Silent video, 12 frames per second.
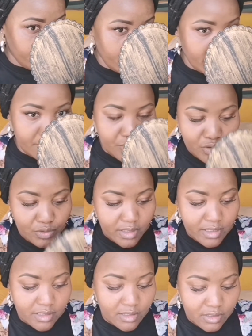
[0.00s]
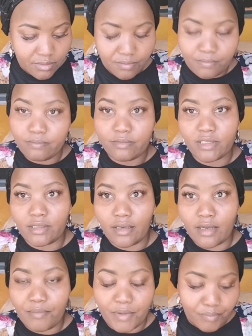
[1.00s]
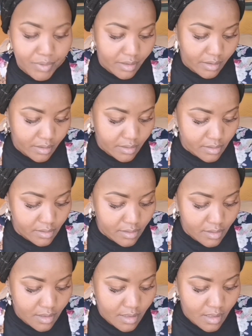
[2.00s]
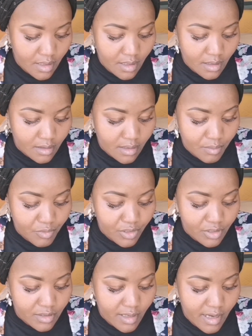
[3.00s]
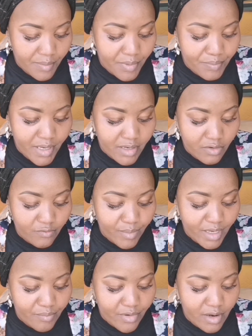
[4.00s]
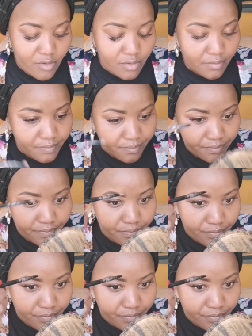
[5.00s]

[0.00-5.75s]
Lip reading: But I am too lazy to stand up and pick it. Then I'm going to the upper part of my brow.